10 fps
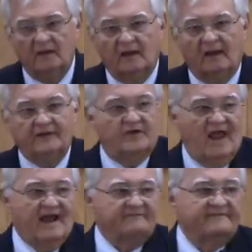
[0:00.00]
And you
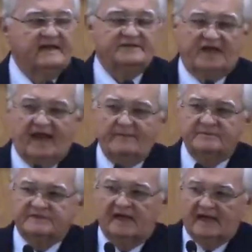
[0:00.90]
have then James
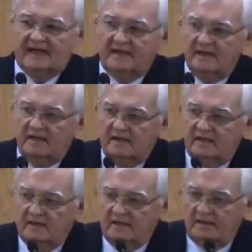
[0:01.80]
saying,
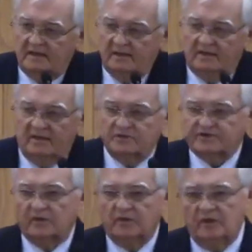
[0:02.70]

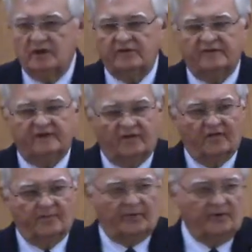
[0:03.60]
Whoso looketh into
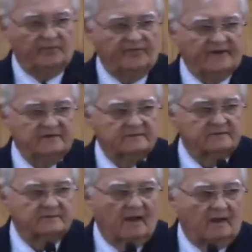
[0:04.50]
the perfect
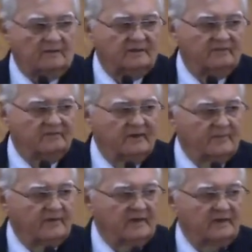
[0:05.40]
law of
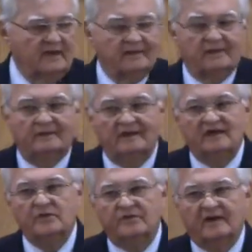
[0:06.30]
liberty and
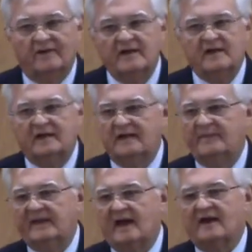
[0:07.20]
continueth therein, he
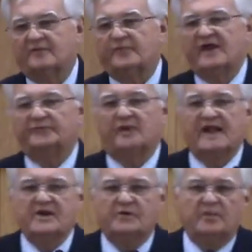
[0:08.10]
being not a forgetful
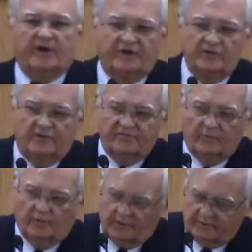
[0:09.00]
hearer, but a doer of the
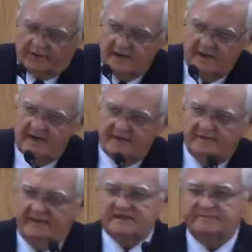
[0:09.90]
work,
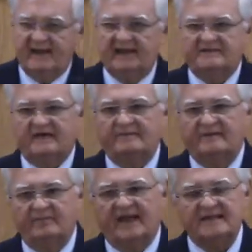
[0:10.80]
this man shall be
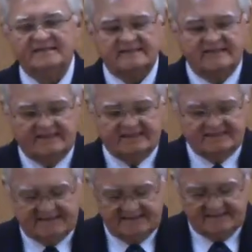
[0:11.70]
blessed in his
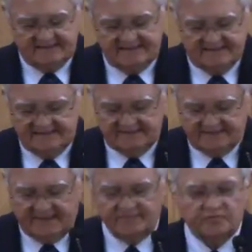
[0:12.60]
deed.
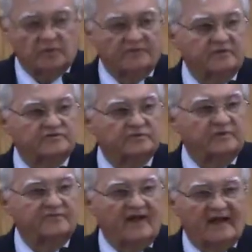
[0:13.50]
James 1, verse
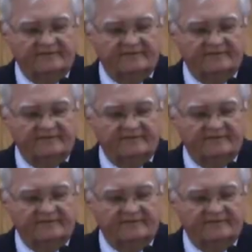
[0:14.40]
25.